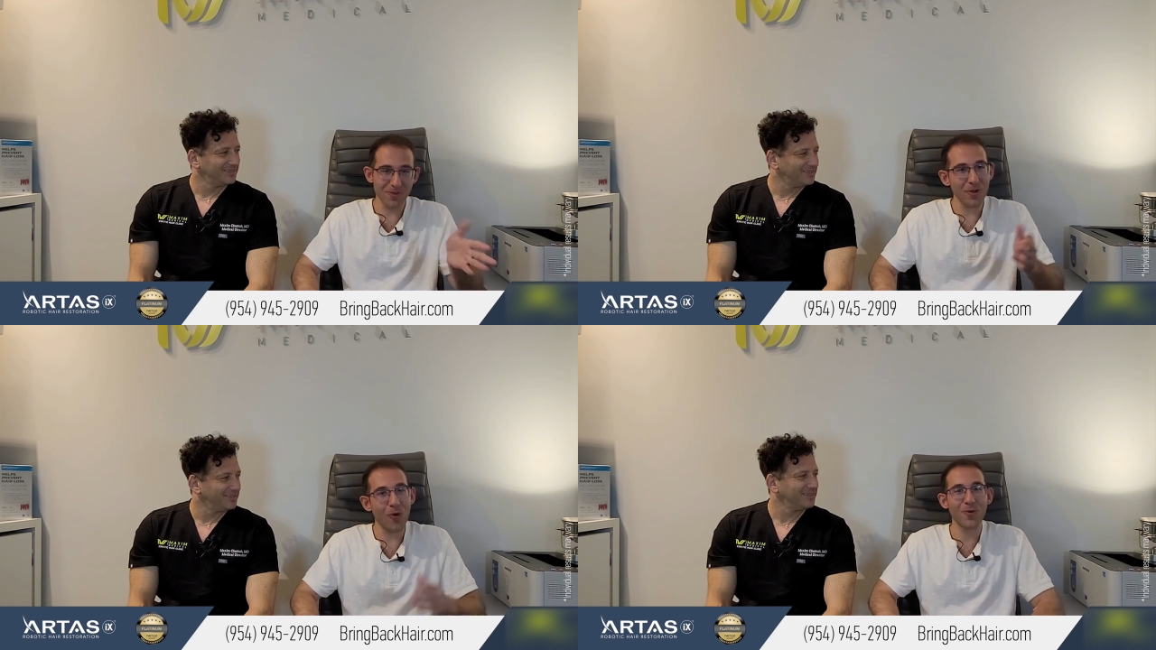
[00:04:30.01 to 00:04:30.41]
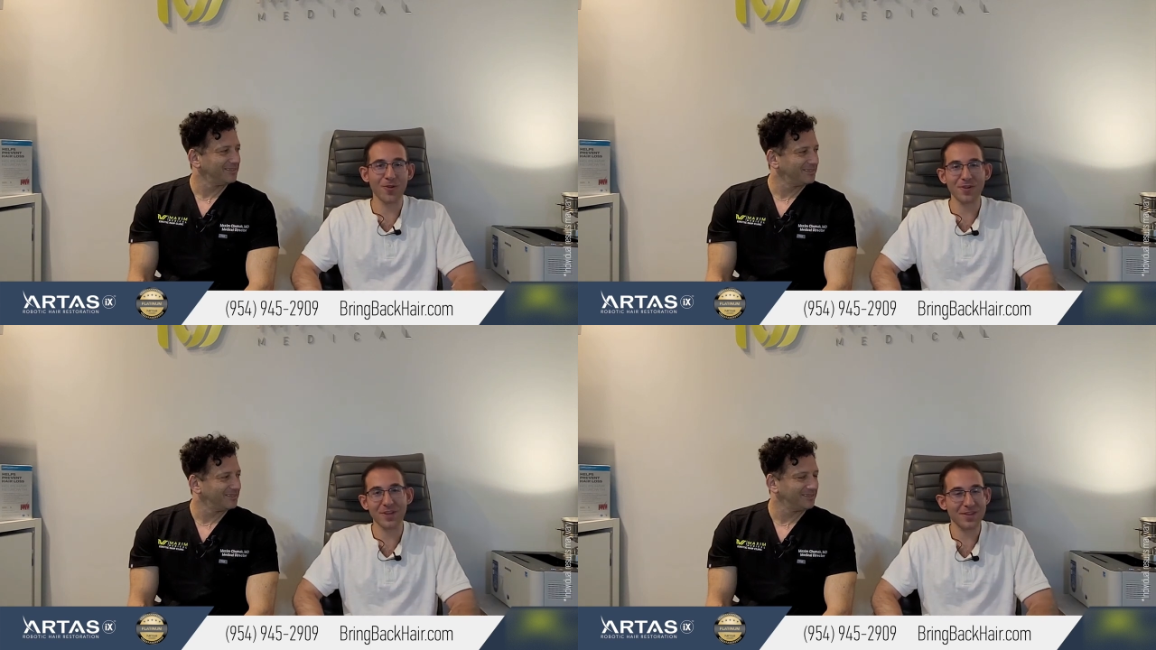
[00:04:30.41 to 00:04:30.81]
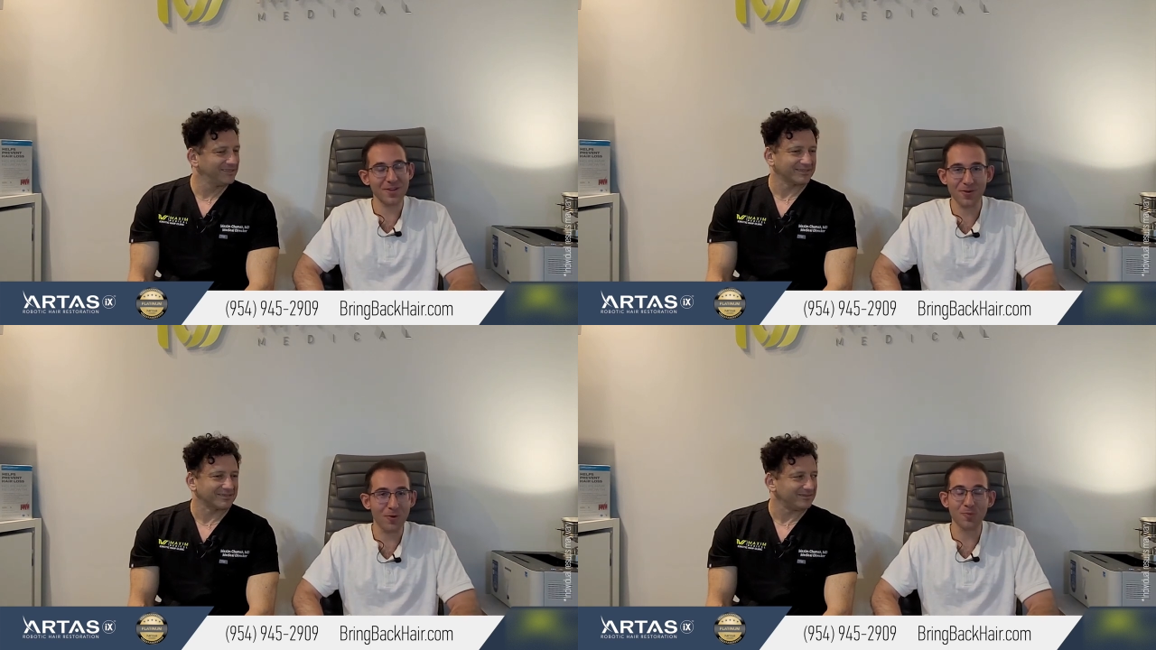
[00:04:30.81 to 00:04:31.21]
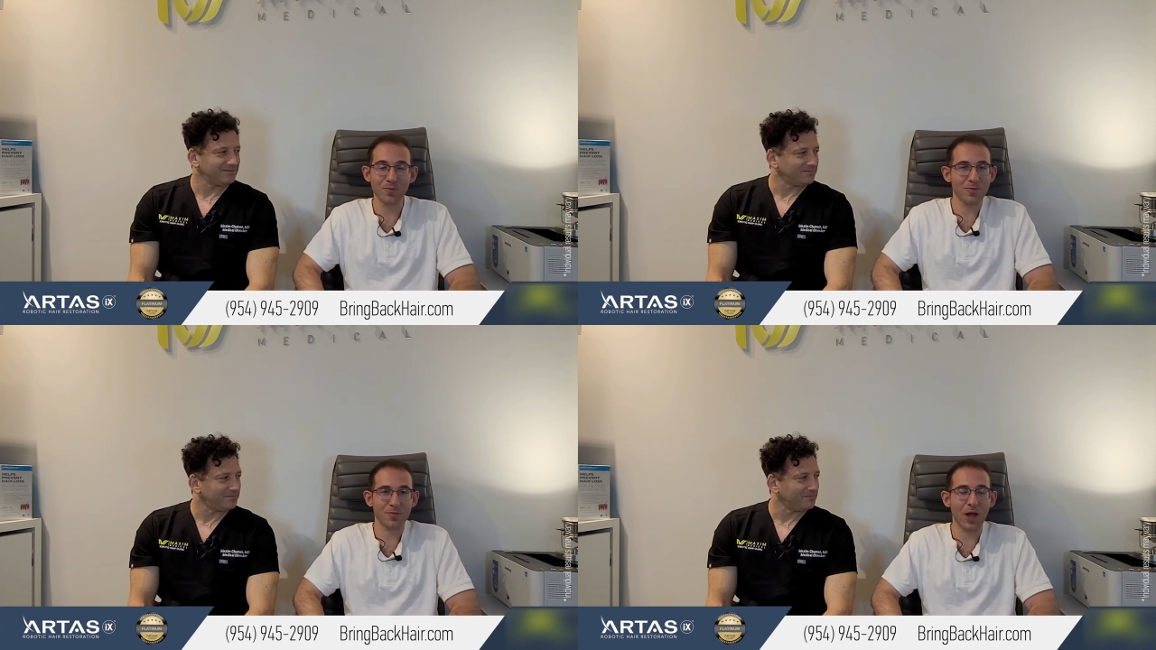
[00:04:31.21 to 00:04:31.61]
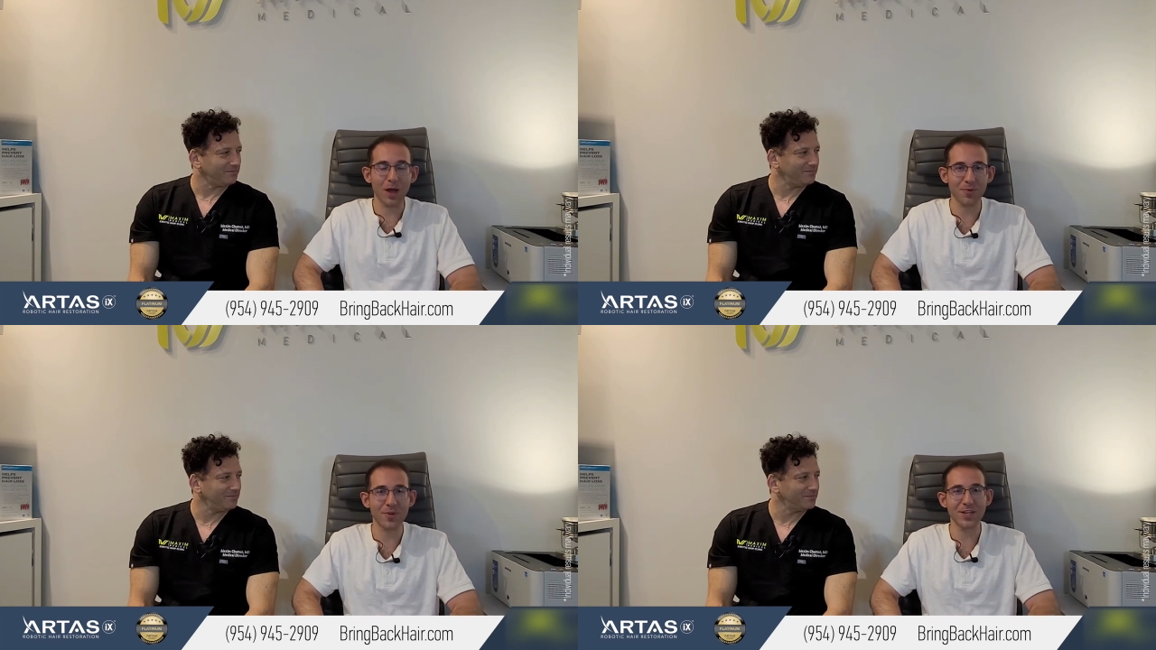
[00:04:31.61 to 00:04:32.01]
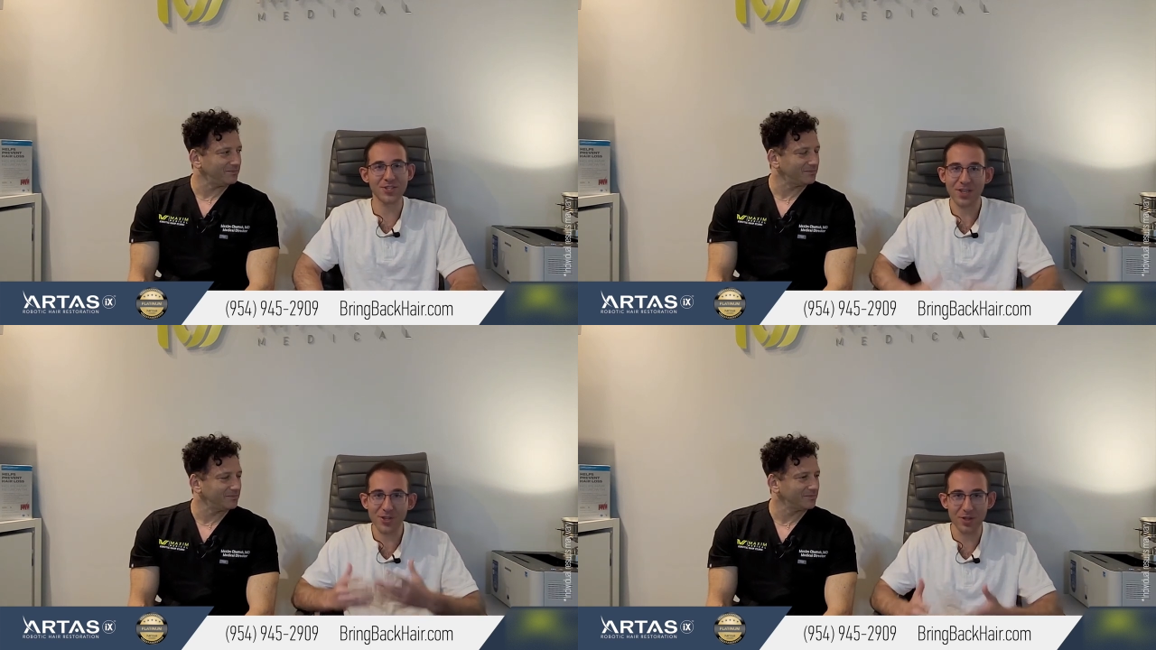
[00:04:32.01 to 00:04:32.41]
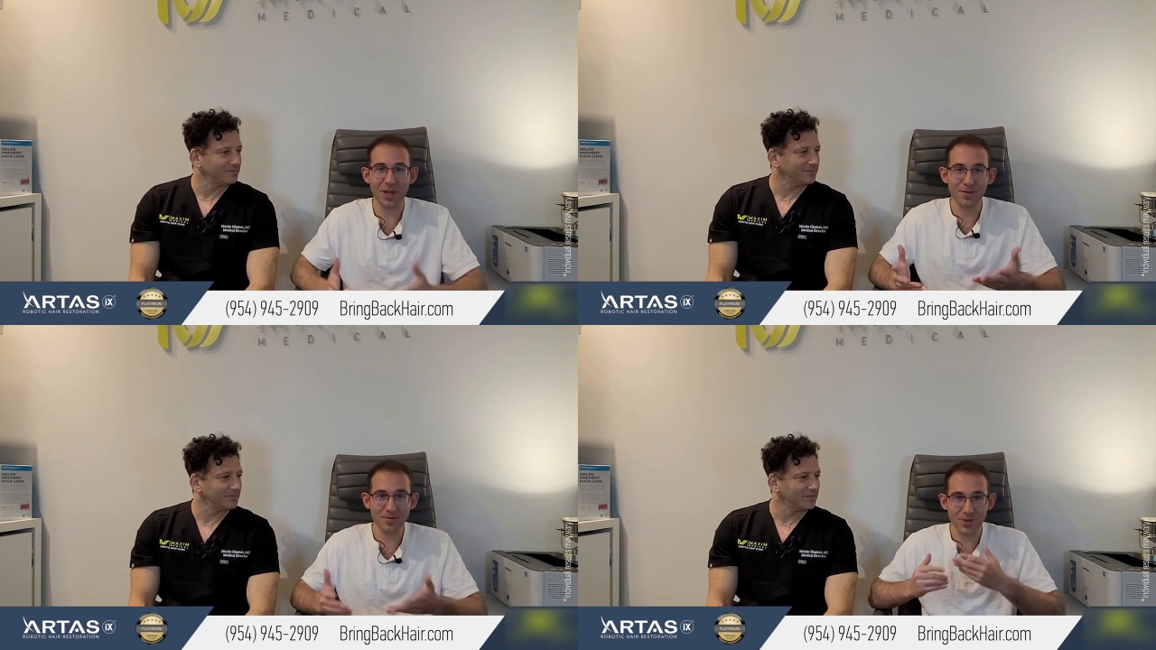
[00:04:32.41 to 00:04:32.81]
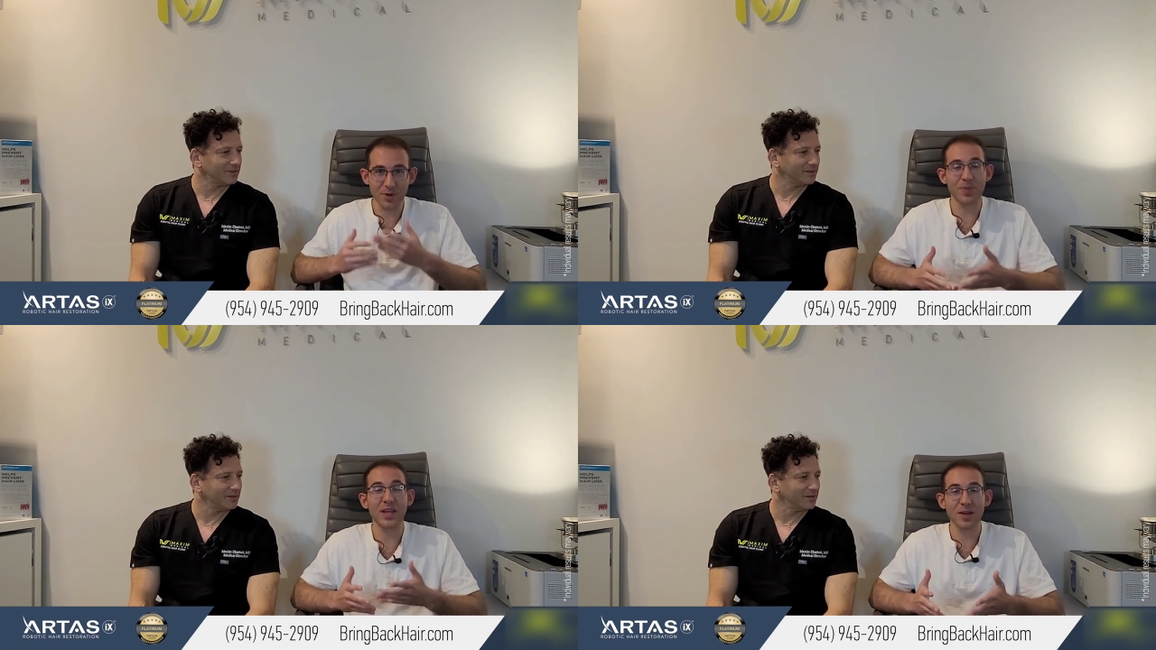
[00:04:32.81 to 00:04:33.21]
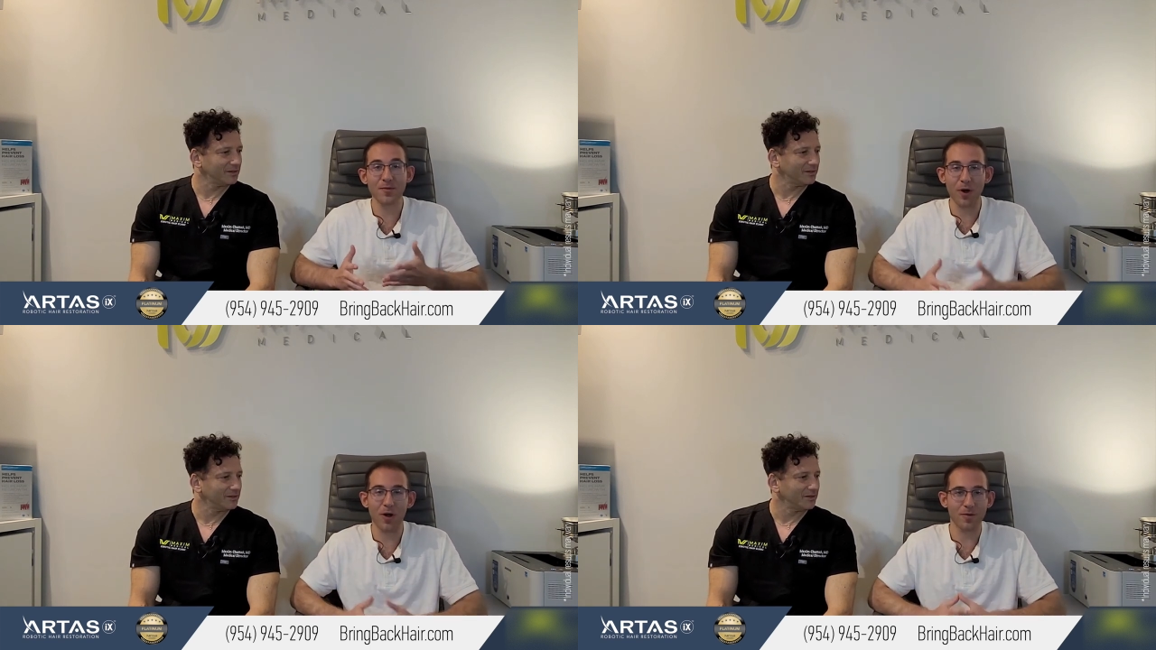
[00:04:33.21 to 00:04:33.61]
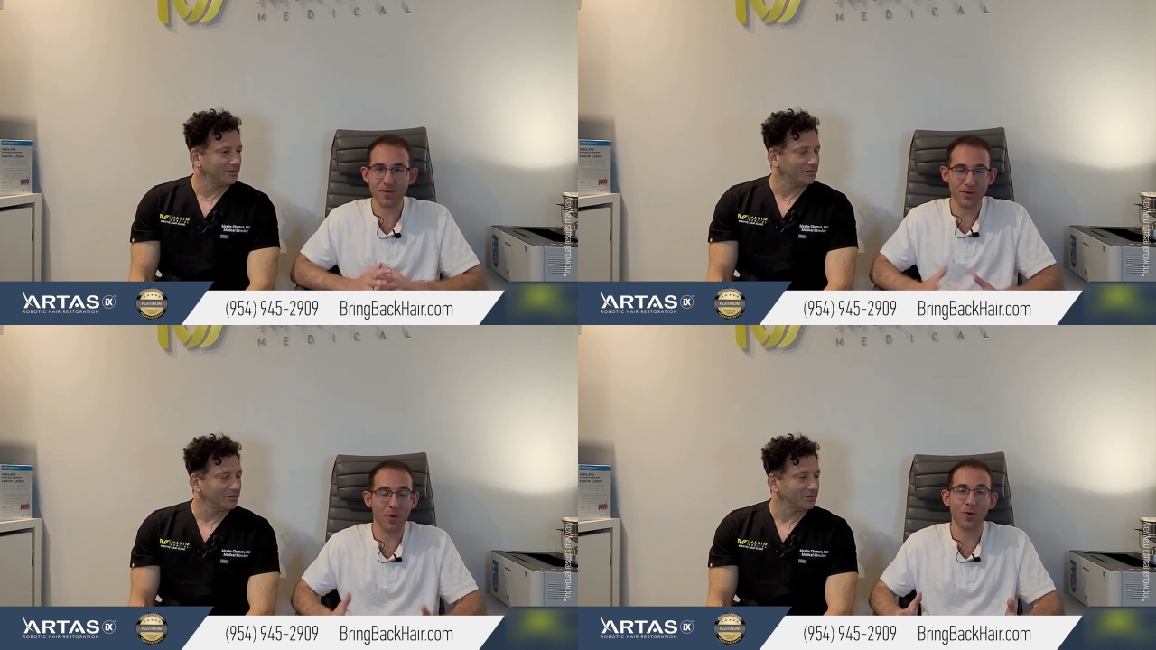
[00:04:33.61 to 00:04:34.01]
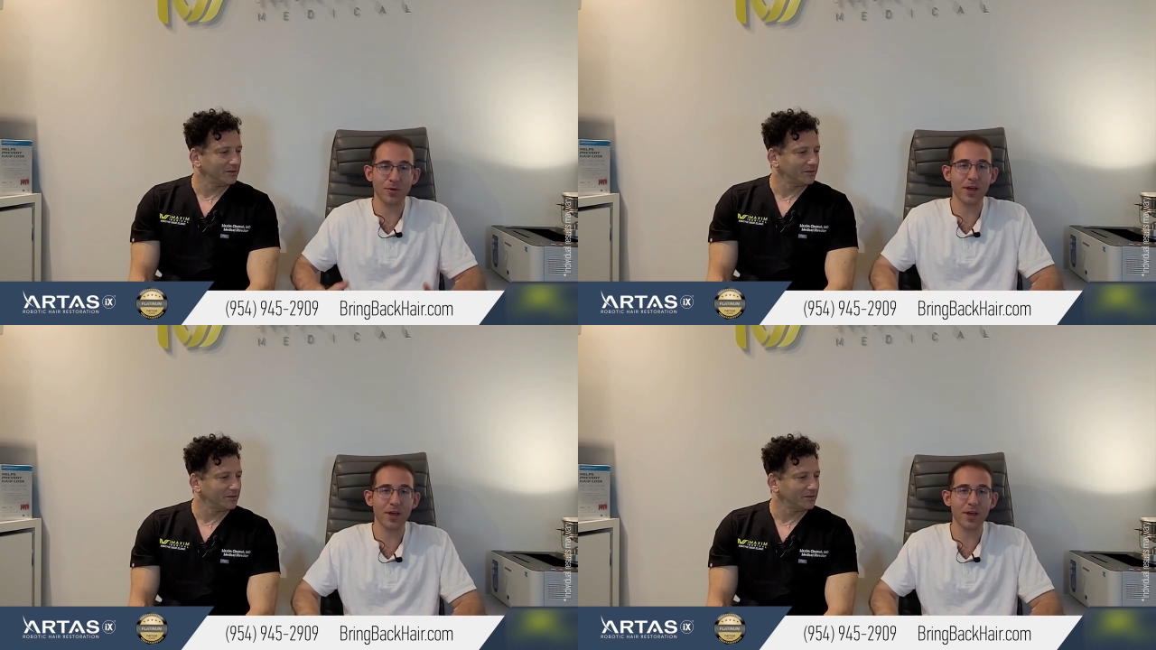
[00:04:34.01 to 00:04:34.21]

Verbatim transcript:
Speaker 1: overlooking the whole operation, and, and you know, being involved the whole